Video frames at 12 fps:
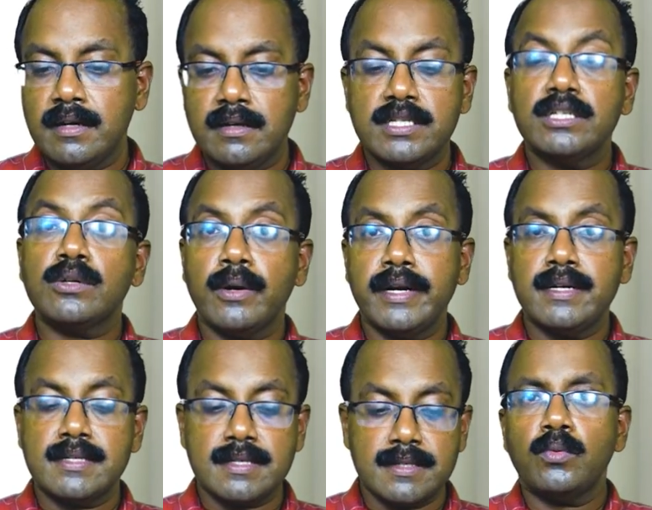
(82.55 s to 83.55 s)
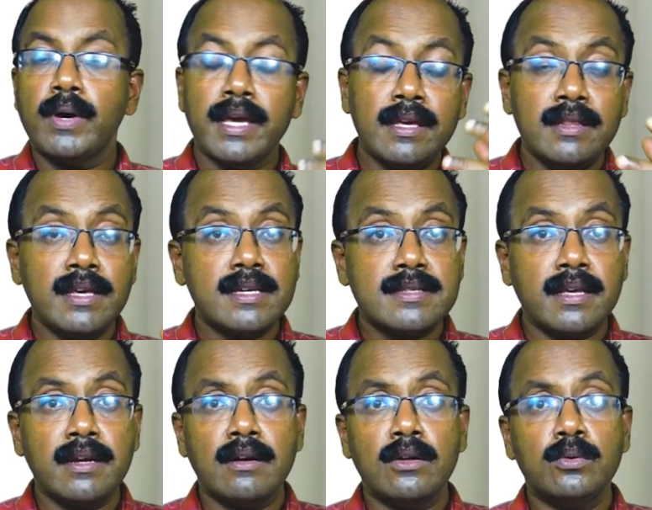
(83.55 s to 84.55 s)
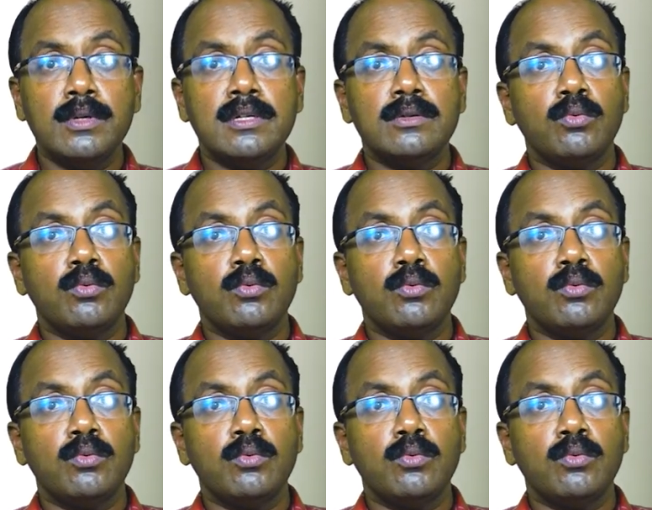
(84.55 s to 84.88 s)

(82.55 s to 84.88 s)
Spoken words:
steroids. Why the acyclovir?